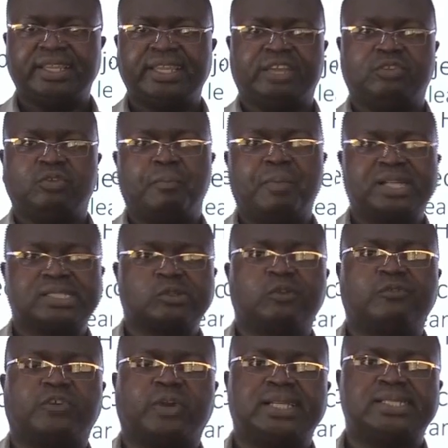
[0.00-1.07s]
In your muscle,
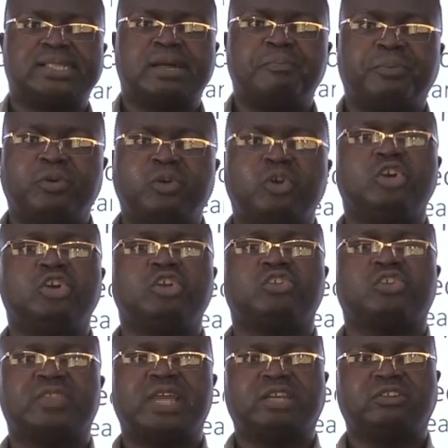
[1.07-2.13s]
for example,
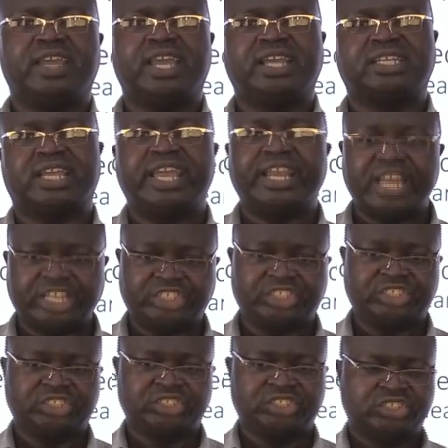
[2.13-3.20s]
so that you get energy.